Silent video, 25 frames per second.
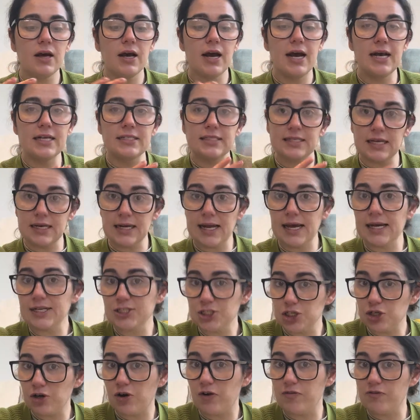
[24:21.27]
a
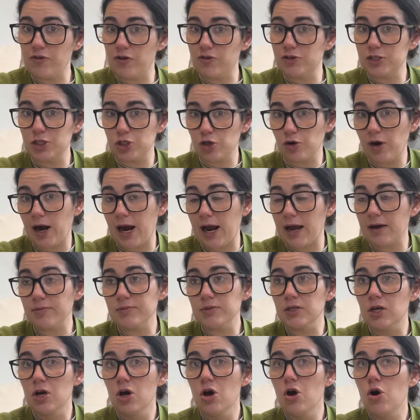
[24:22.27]
selection of your scraps